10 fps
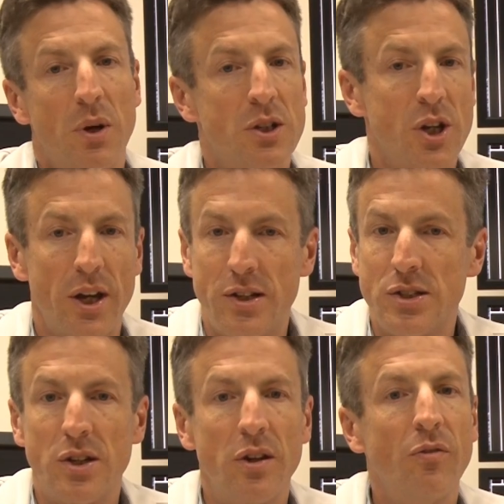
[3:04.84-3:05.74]
by
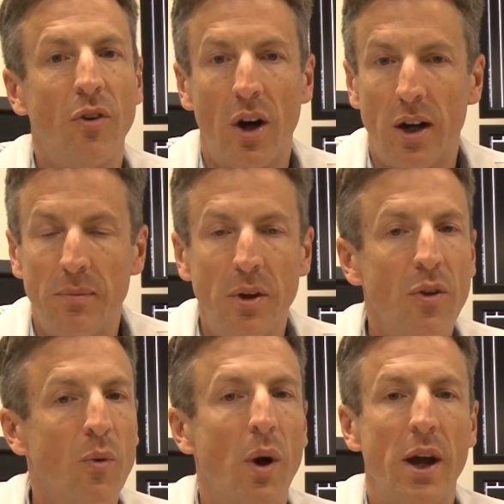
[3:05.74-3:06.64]
changes in environment,
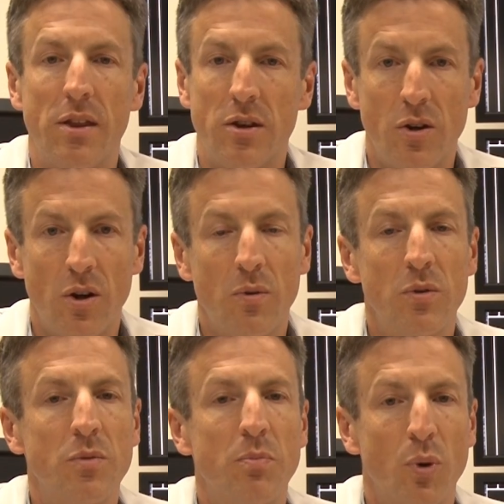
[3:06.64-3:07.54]
the way the dog
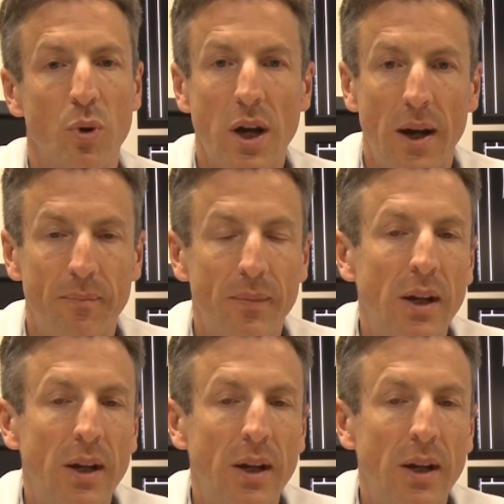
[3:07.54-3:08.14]
was brought up.